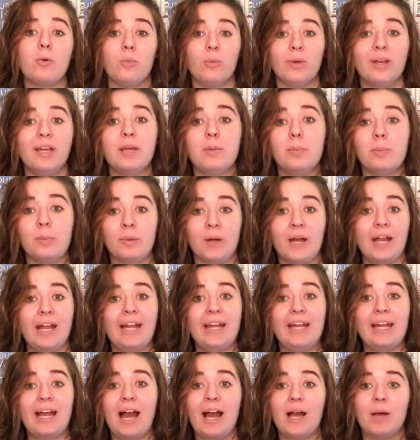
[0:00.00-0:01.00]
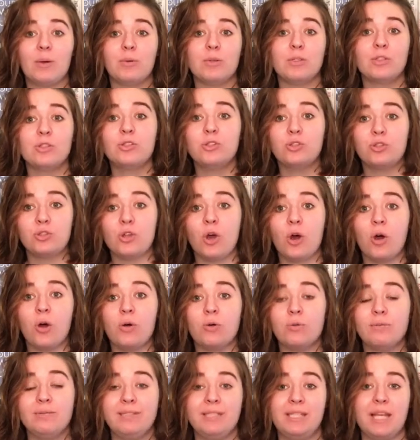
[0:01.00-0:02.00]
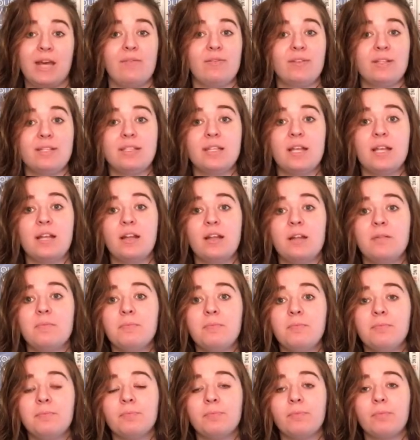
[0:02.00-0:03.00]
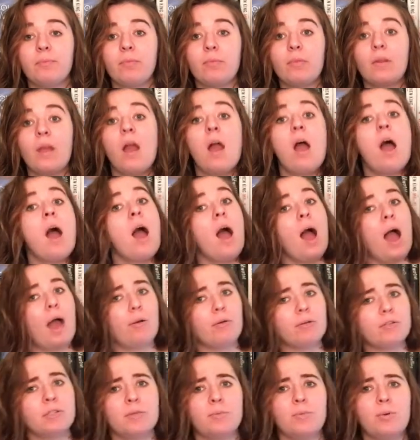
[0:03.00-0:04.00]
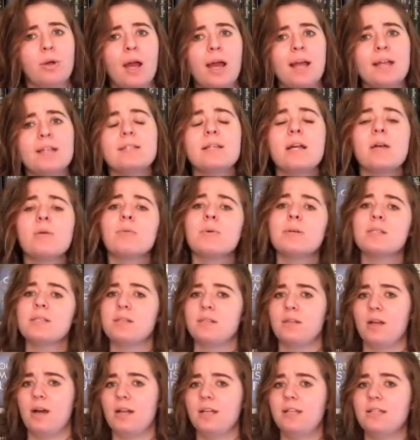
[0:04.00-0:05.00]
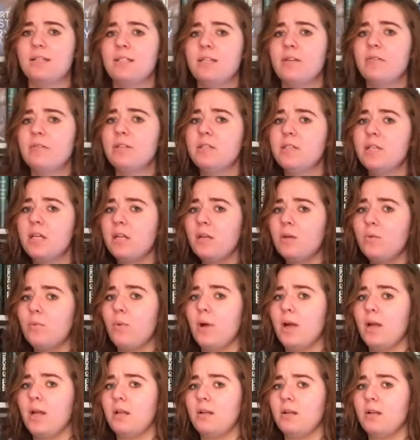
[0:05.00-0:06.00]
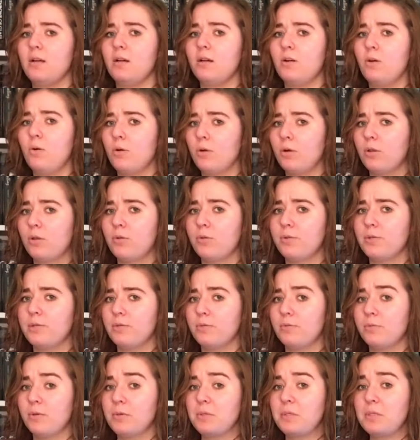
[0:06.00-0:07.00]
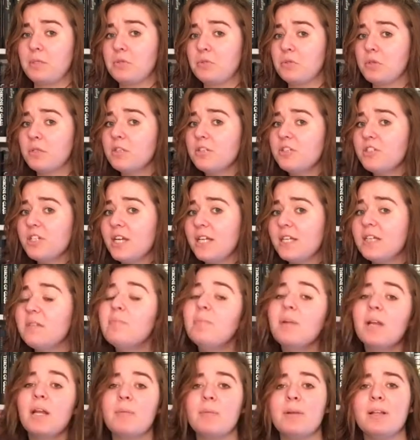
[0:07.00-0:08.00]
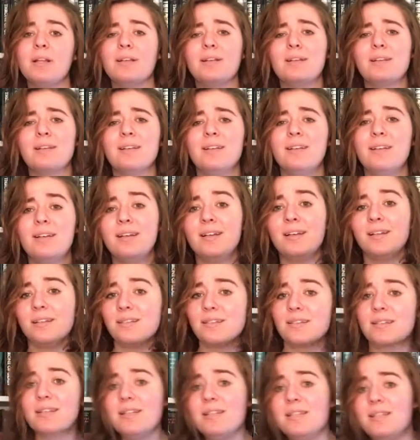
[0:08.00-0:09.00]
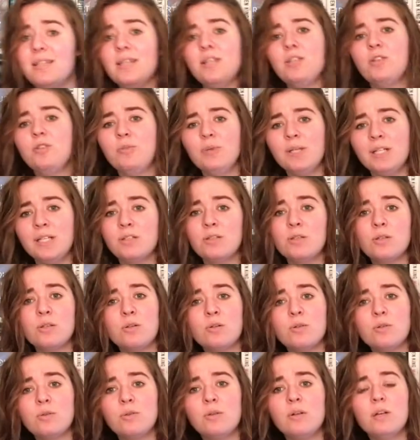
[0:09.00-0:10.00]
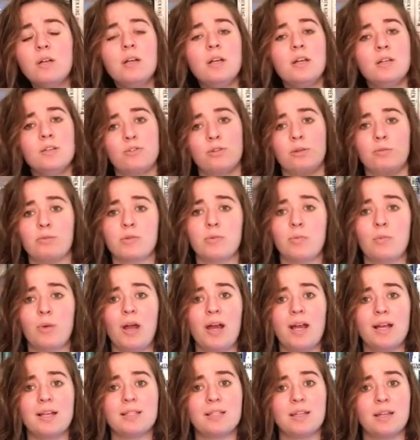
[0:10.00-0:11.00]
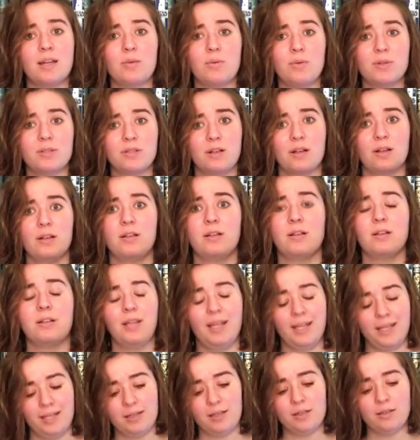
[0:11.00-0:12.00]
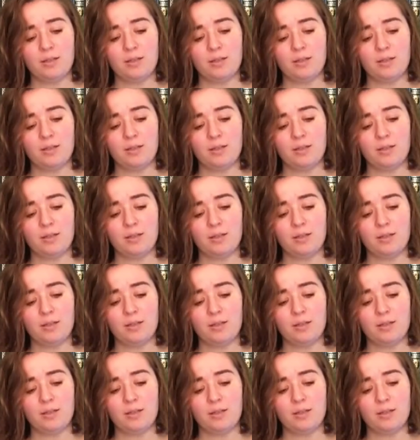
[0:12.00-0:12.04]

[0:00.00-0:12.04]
a week break. I was so devastated. I was surprised I was not as devastated when Court of Thorns and Roses trilogy ended, but I mean, it's continuing to, so I'm surprised that I was not like